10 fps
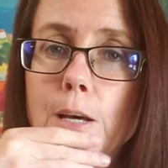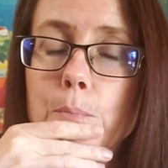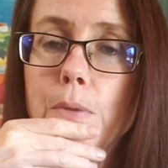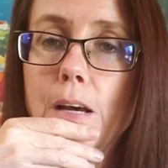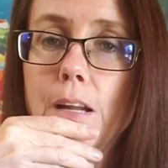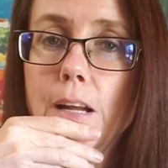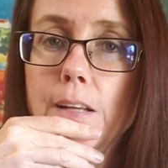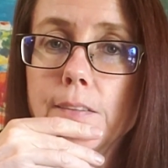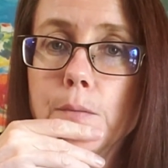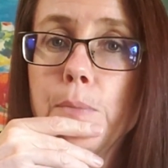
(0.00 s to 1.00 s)
But
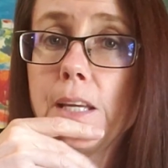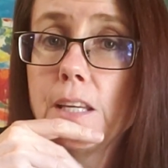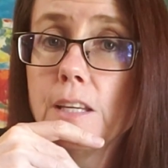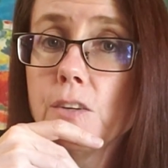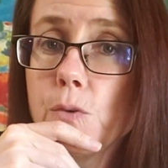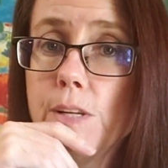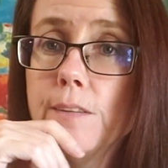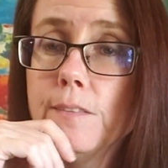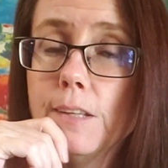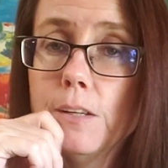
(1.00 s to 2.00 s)
as a baking
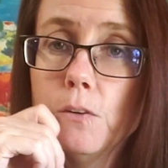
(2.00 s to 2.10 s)
ingredient